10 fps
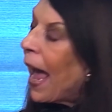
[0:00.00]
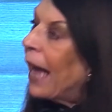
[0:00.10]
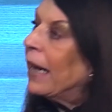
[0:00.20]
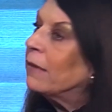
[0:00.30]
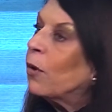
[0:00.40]

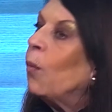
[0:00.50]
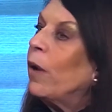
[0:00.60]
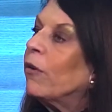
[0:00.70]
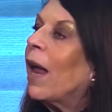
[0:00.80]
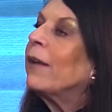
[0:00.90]
And
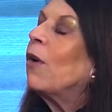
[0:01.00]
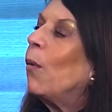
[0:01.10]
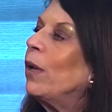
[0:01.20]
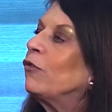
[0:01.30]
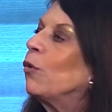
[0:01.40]
we're not
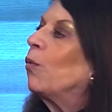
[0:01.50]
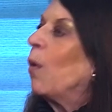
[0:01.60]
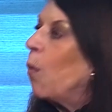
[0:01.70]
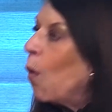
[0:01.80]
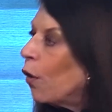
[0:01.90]
going to
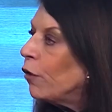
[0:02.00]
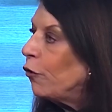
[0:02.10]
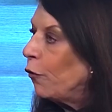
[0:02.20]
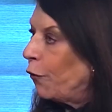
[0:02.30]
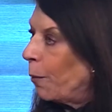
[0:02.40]
reward
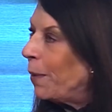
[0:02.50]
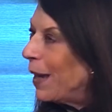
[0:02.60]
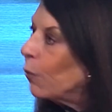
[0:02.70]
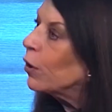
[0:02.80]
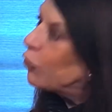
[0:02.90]
you for
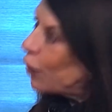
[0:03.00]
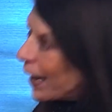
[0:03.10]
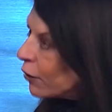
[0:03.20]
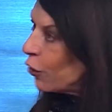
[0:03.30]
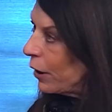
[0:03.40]
being
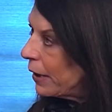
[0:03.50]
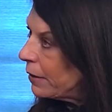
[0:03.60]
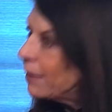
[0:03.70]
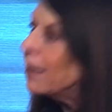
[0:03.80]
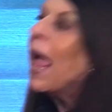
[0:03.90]

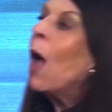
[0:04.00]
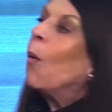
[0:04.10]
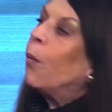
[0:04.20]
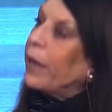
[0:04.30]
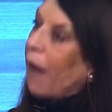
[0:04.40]
rejectionists.
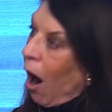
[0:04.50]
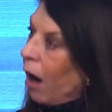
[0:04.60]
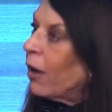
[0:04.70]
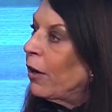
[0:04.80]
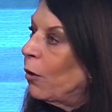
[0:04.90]
We
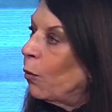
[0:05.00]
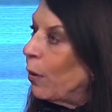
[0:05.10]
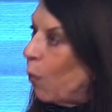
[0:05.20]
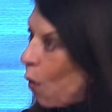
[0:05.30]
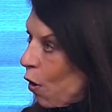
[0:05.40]
are going to
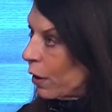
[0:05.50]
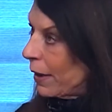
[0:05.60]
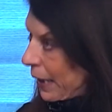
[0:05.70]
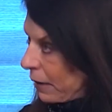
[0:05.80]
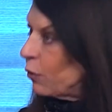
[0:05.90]

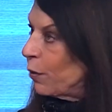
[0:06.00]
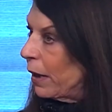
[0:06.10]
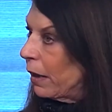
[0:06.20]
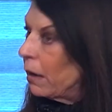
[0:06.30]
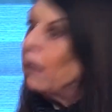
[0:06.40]
reward
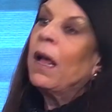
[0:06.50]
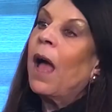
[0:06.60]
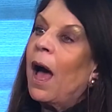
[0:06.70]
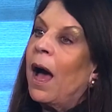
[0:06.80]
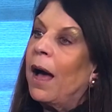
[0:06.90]
Israel
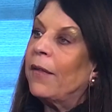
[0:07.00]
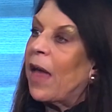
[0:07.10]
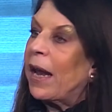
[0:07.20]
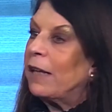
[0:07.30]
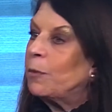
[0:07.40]

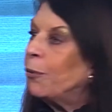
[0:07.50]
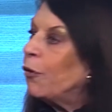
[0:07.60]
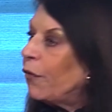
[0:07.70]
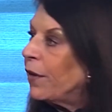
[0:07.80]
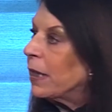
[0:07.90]
that has
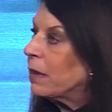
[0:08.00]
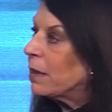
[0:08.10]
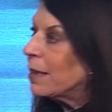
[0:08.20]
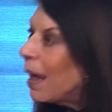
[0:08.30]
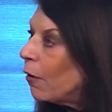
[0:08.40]
proven
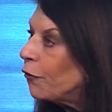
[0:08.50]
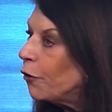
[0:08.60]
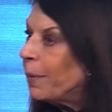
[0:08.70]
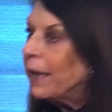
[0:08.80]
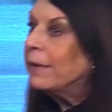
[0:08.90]
itself
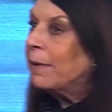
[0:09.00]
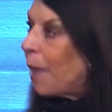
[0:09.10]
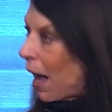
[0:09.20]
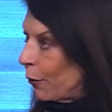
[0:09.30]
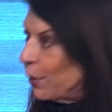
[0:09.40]
to be a
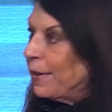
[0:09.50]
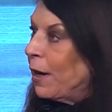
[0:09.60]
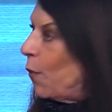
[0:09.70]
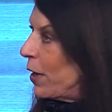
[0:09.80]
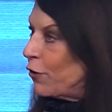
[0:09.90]
democracy,
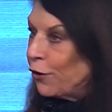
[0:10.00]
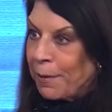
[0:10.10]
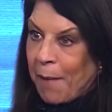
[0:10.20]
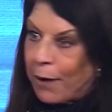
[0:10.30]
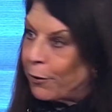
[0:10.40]
a Western
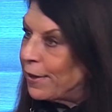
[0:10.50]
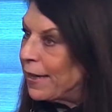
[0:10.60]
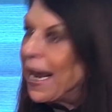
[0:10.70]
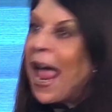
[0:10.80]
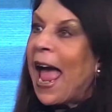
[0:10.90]

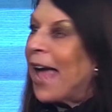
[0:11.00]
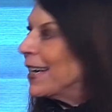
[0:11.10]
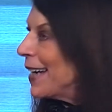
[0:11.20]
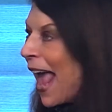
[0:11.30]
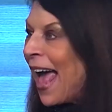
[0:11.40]
democracy,
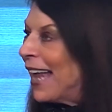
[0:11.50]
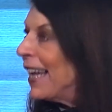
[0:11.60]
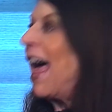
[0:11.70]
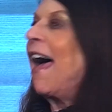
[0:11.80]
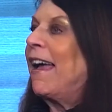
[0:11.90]
and an
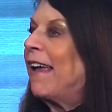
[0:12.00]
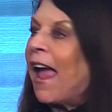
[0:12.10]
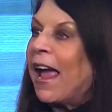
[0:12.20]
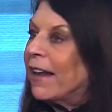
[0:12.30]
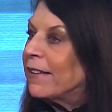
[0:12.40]
ally,
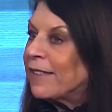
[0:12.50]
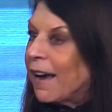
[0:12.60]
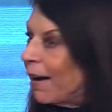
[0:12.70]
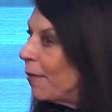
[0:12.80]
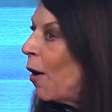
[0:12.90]
and
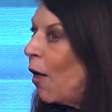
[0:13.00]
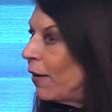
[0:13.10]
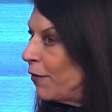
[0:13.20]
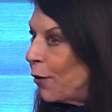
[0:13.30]
all of